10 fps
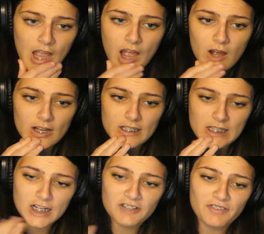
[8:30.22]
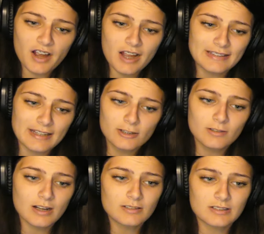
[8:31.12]
how is he gonna find like who
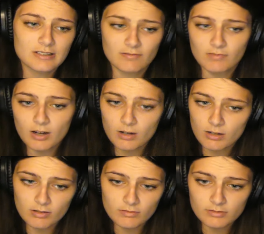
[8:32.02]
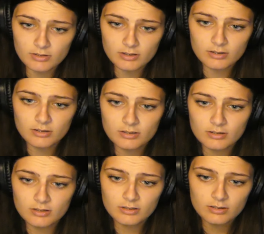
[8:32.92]
else is involved?
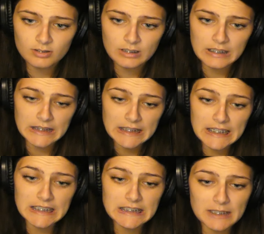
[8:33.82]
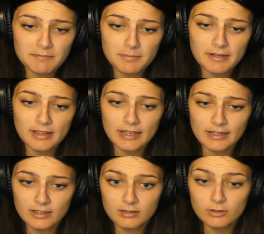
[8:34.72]
They didn't seem to be
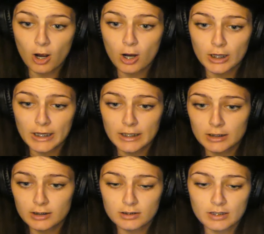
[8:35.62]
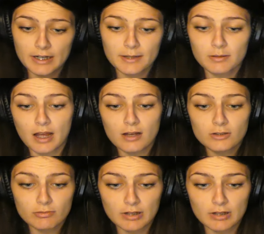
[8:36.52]
like talking to anyone else